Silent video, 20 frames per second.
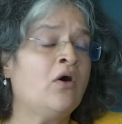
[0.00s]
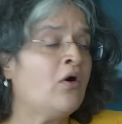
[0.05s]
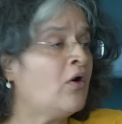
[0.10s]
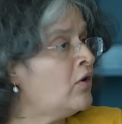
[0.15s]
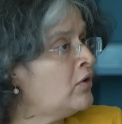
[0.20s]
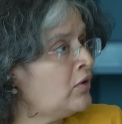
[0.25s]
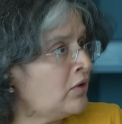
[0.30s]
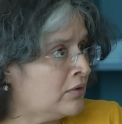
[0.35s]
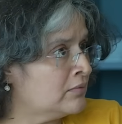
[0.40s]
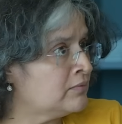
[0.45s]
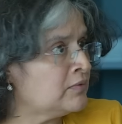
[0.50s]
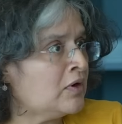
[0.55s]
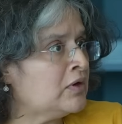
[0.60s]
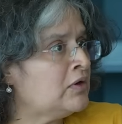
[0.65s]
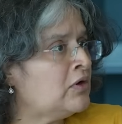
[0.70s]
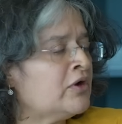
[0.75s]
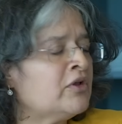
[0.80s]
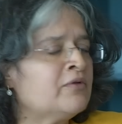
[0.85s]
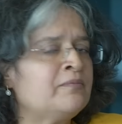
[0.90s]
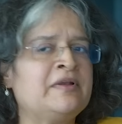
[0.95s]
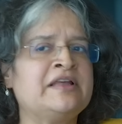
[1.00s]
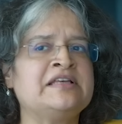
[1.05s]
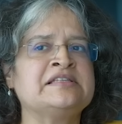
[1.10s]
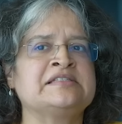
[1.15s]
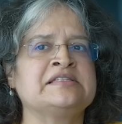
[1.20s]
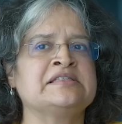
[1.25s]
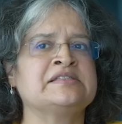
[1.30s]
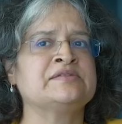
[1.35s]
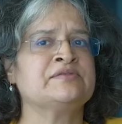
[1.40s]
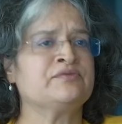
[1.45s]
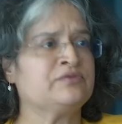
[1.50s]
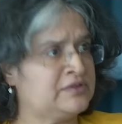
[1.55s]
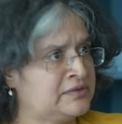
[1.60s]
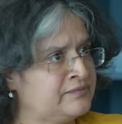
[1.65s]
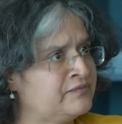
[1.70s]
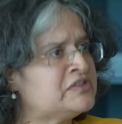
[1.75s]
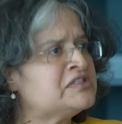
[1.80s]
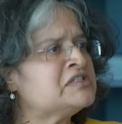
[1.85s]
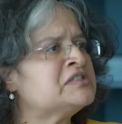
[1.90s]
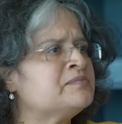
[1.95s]
All a, a lot of places,
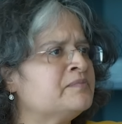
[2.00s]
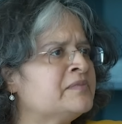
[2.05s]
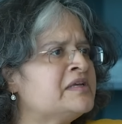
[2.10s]
which is